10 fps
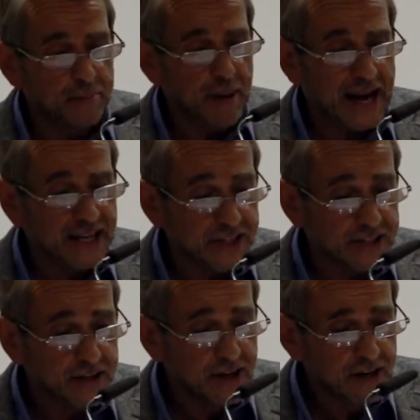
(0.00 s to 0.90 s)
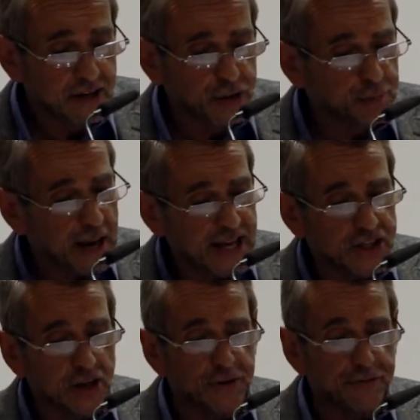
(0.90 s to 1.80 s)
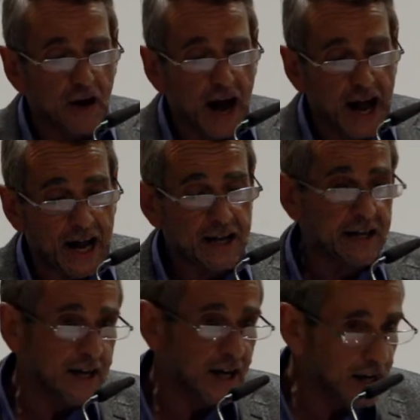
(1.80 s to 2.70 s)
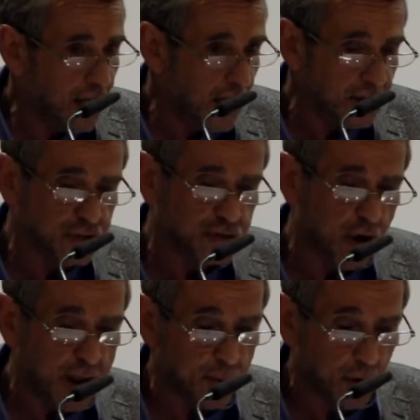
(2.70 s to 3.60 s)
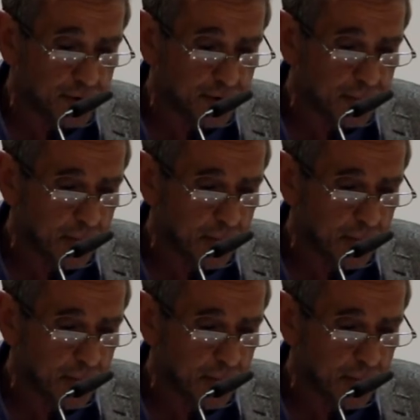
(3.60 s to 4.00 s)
in the palace to place on the fire a large tripod,